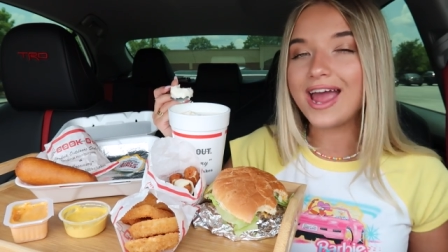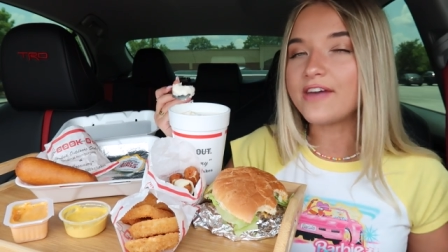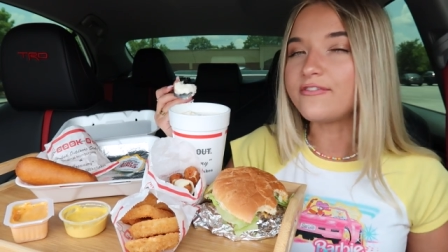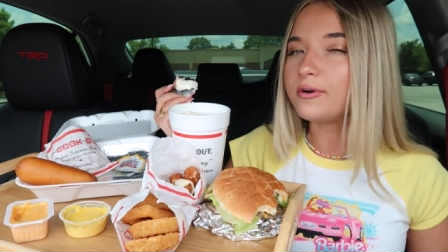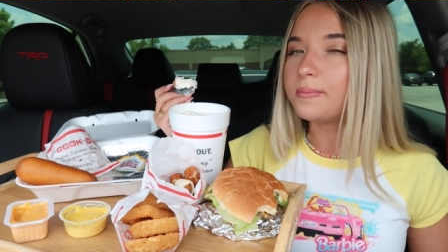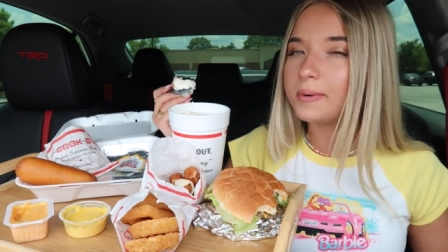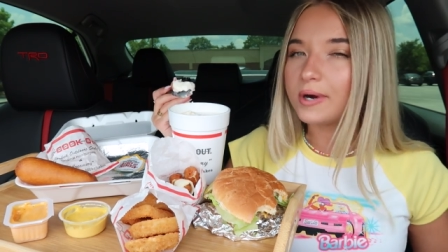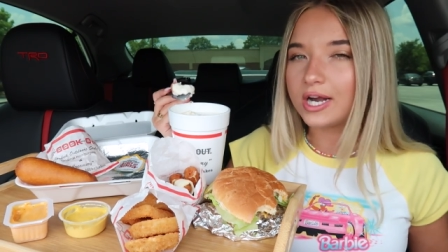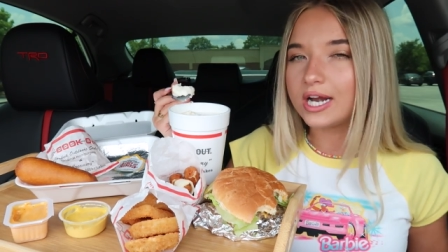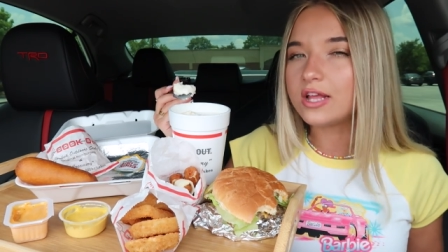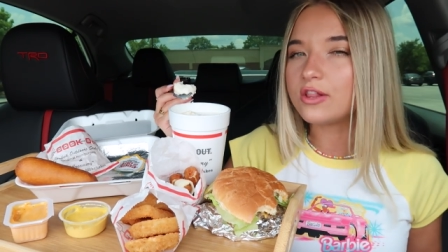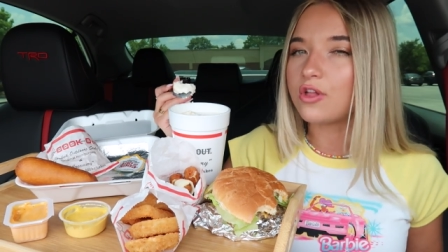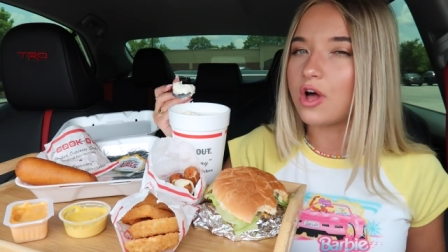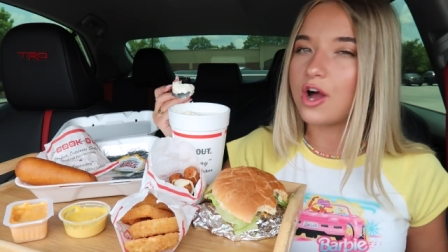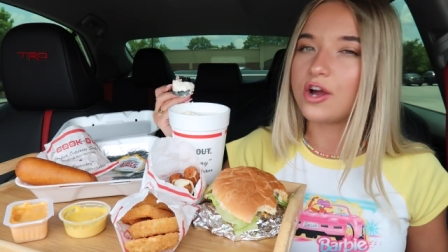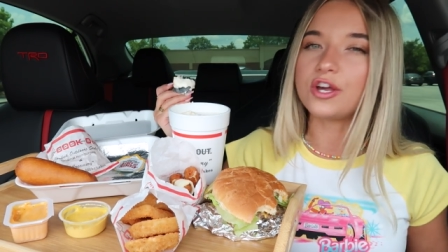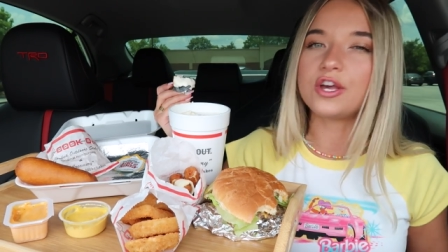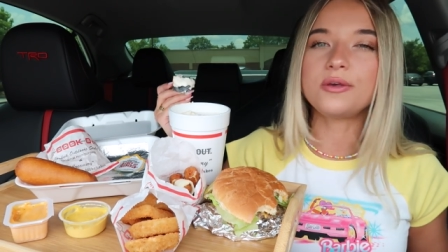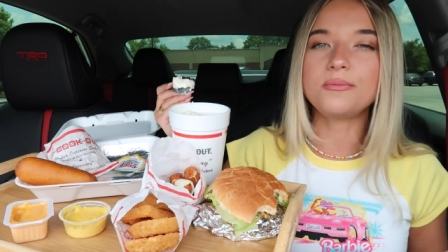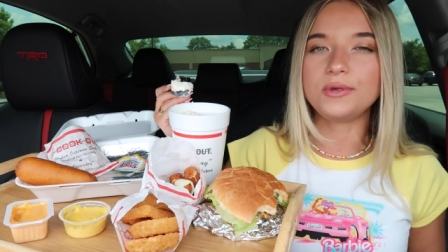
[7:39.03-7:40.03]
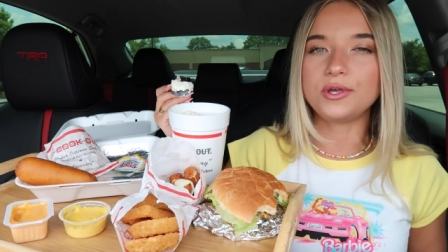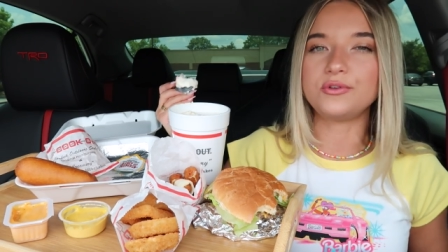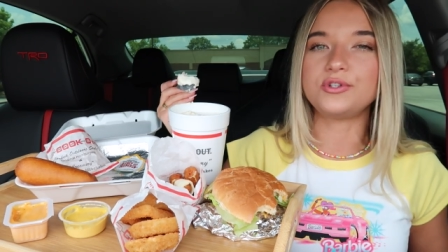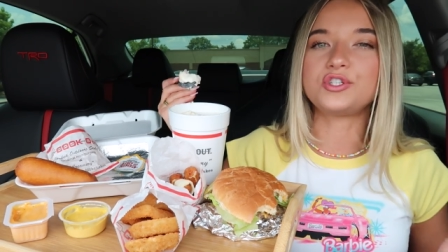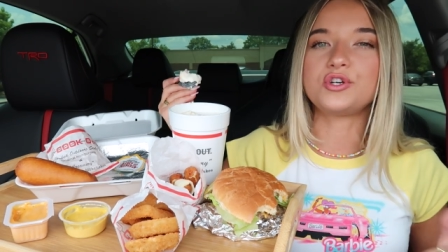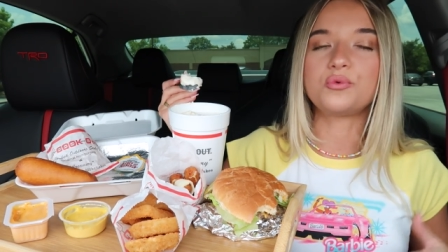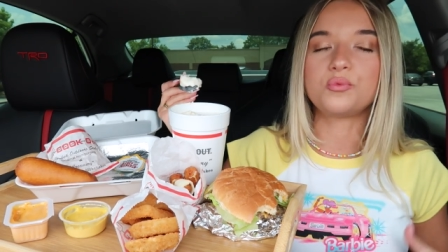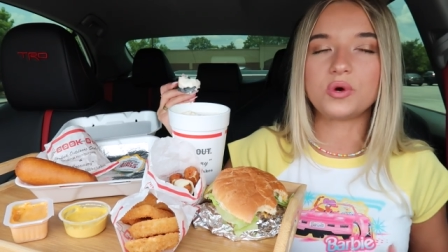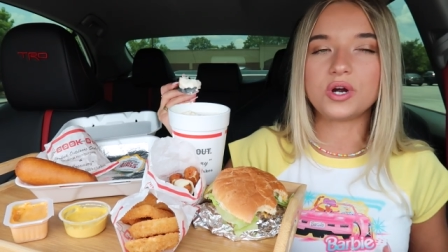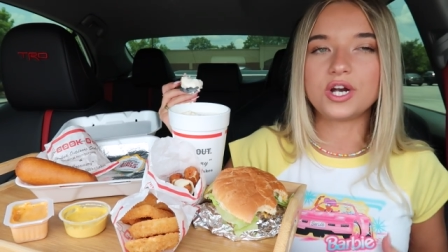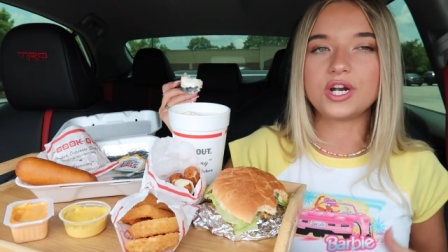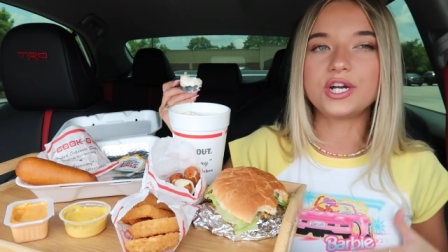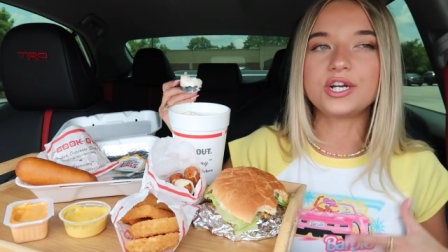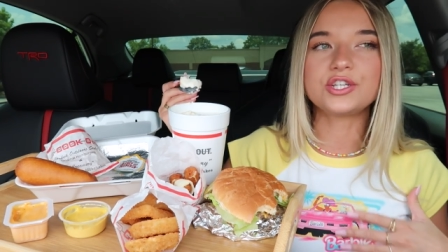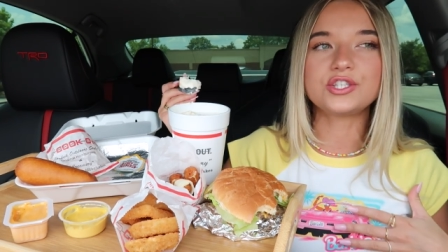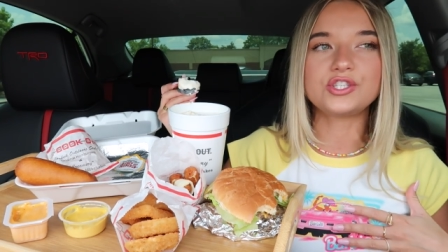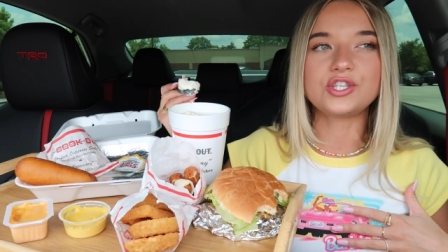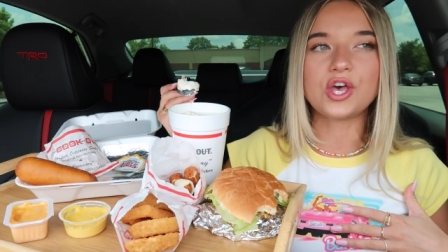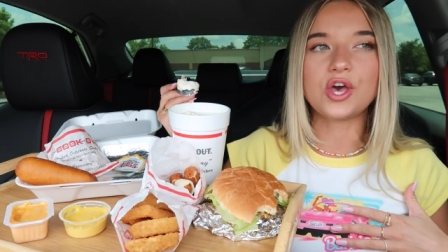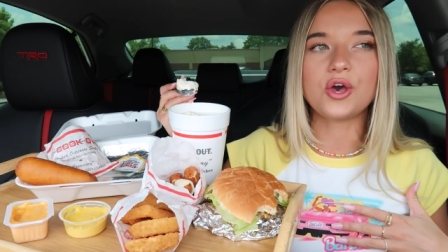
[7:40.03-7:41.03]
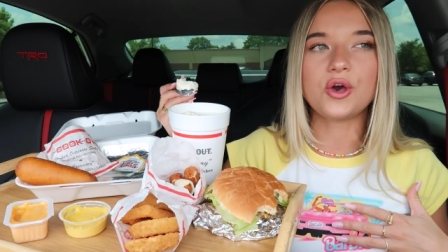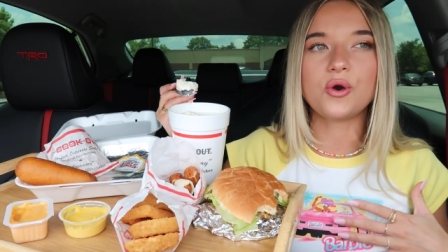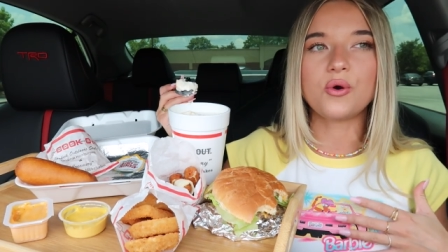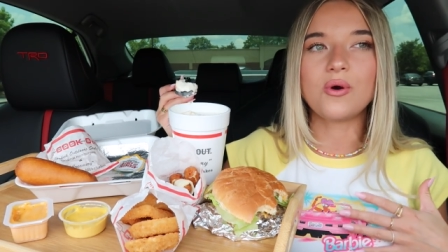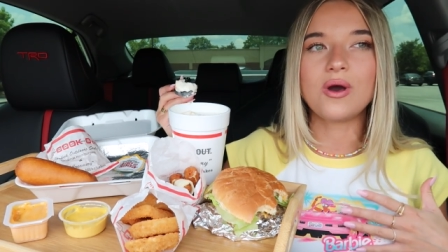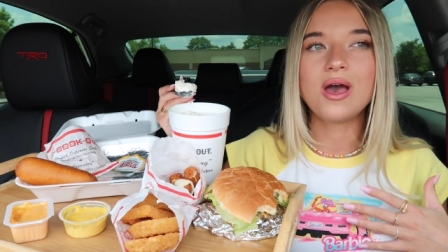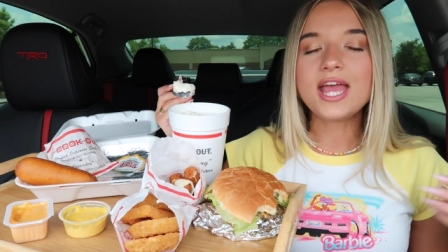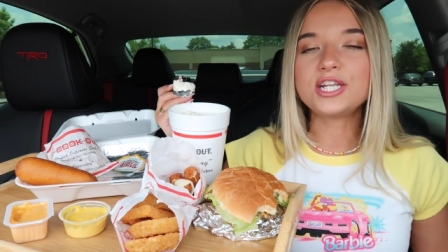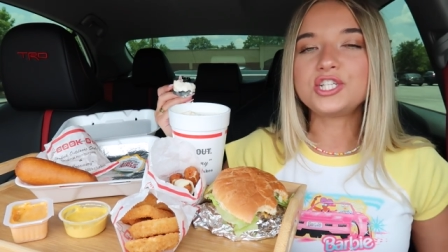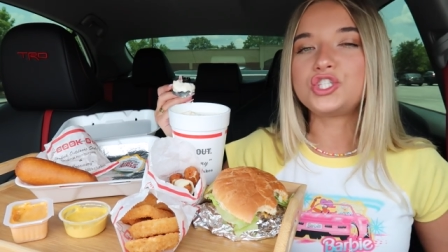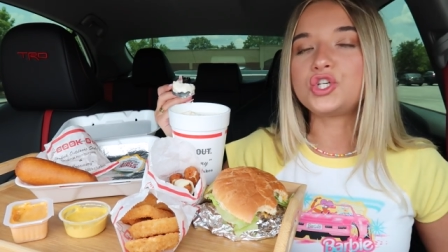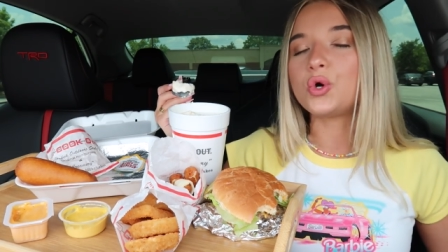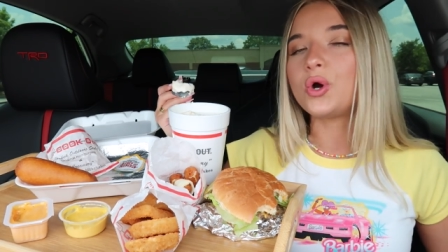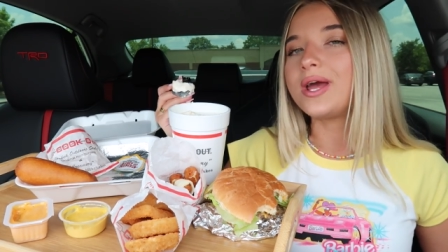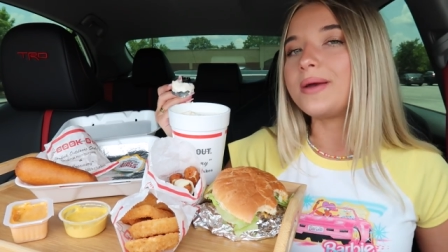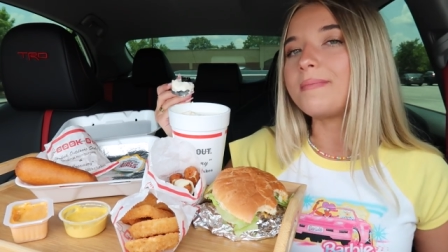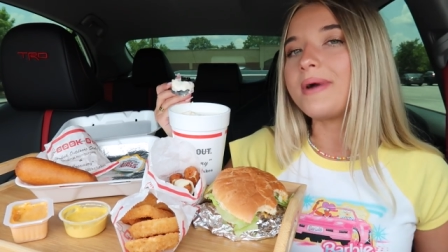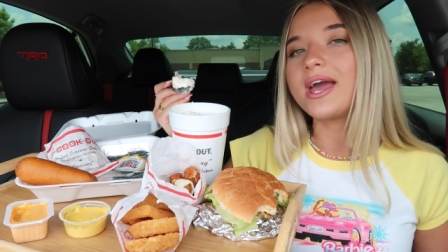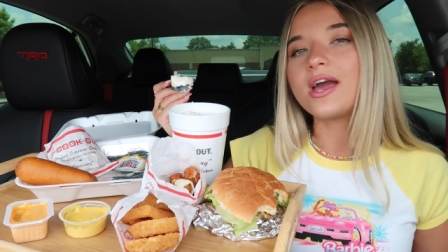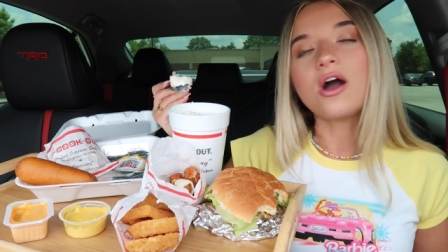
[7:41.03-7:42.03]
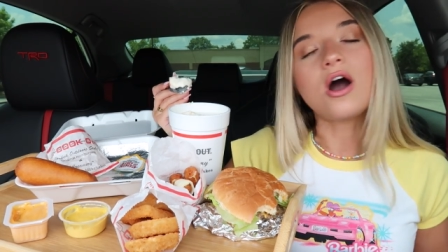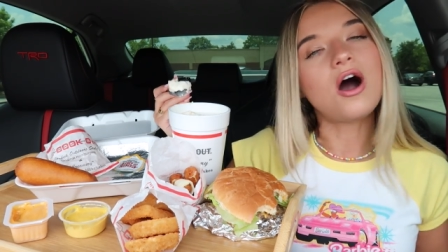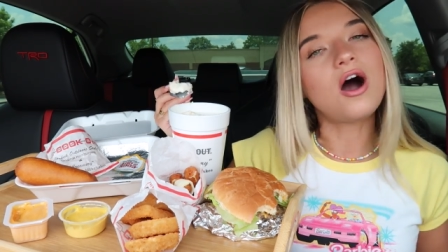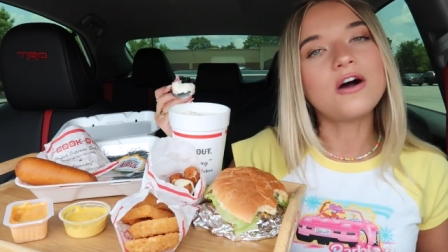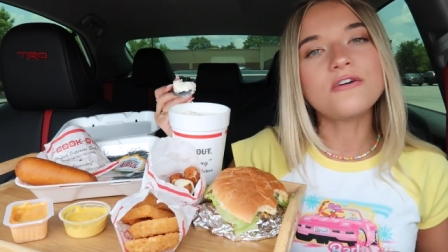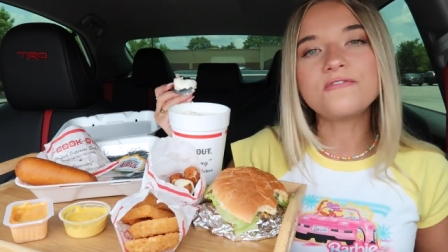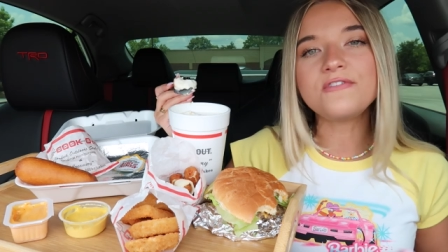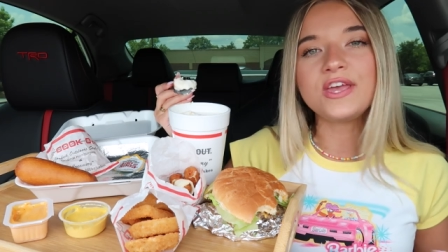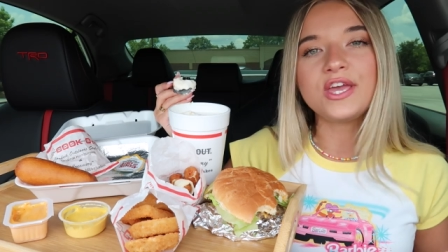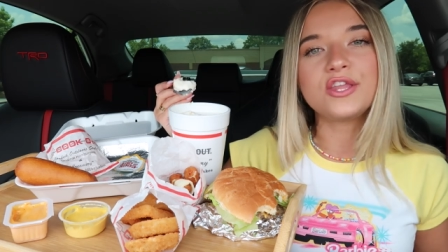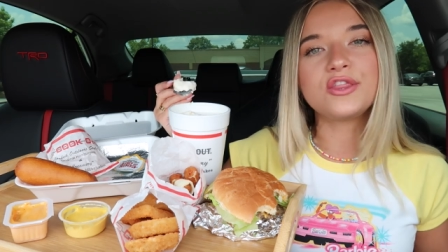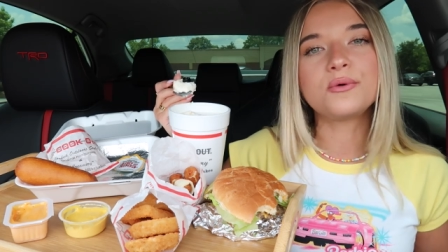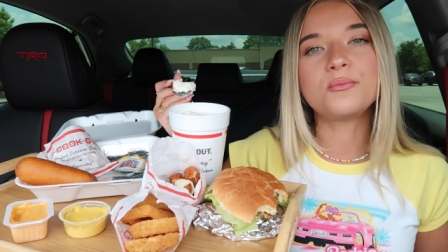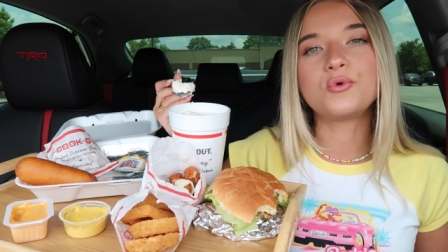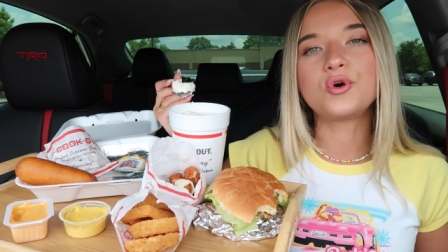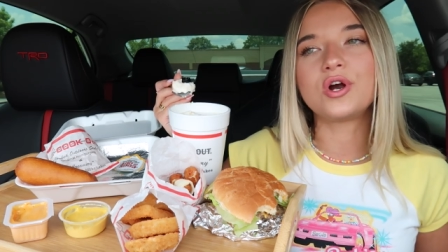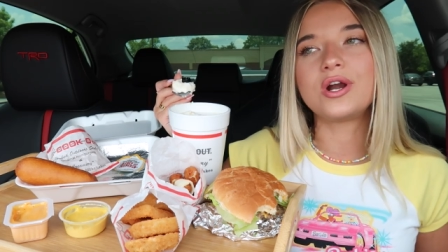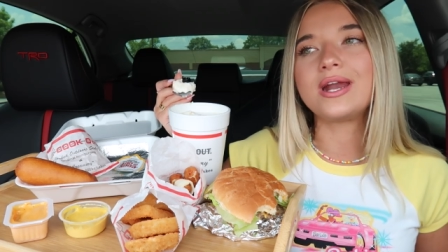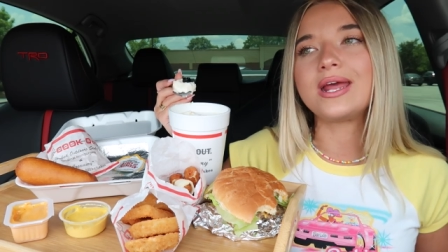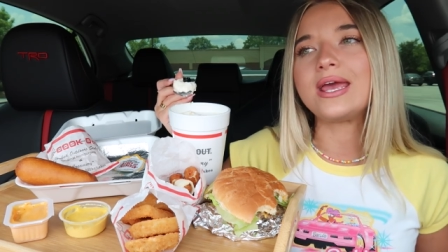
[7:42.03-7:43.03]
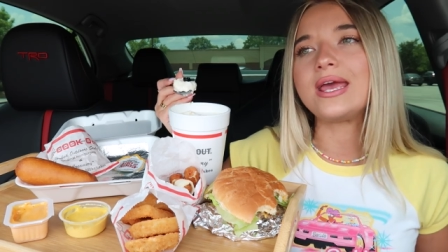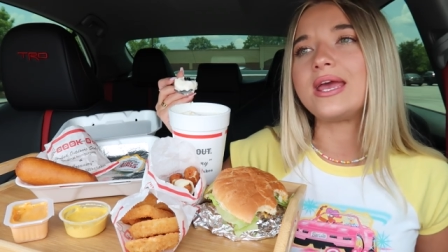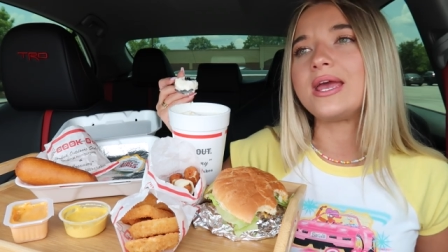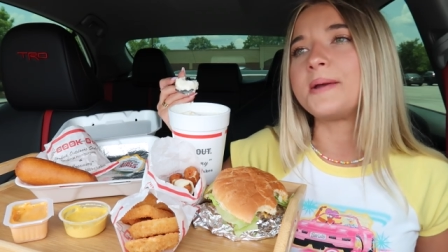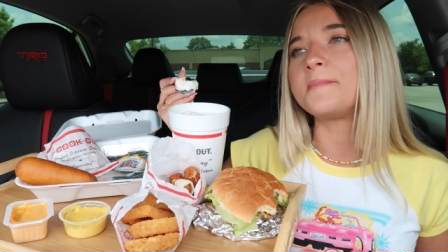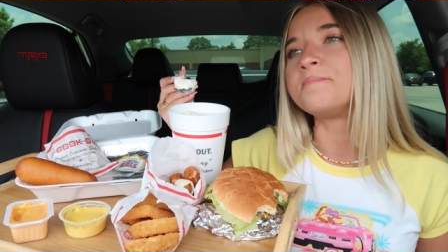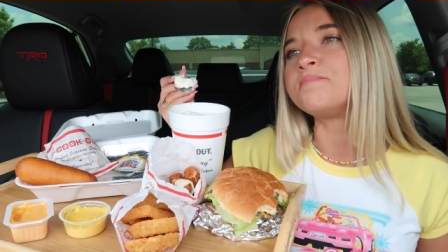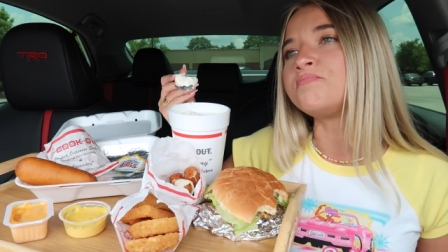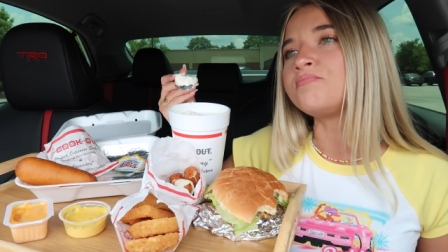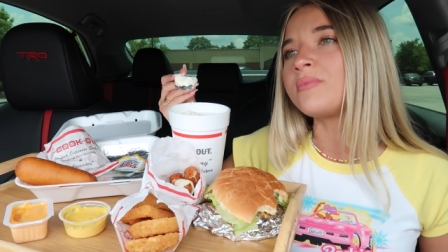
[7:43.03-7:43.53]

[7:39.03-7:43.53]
I have a pretty long commute to work, so enjoying my coffee in the morning,